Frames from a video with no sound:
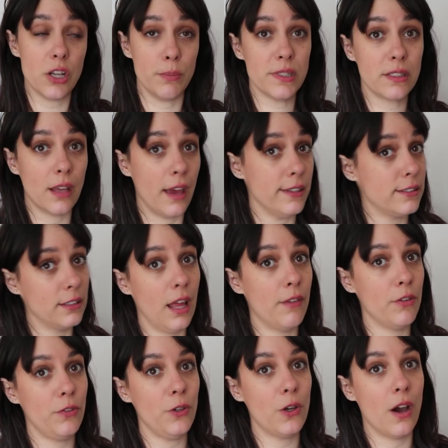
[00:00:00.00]
I still
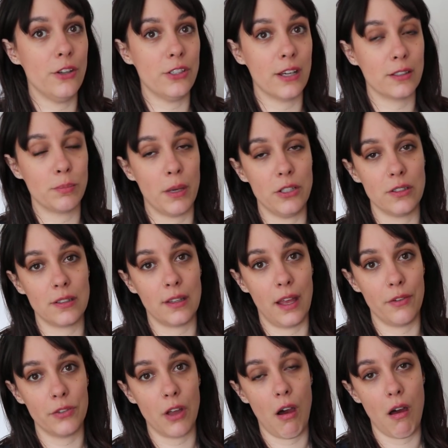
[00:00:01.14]
have a few konjac sponges
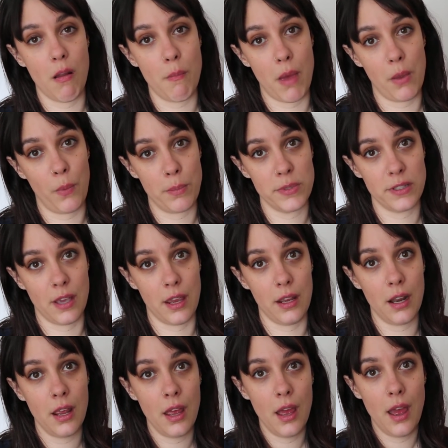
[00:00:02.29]
left on my website.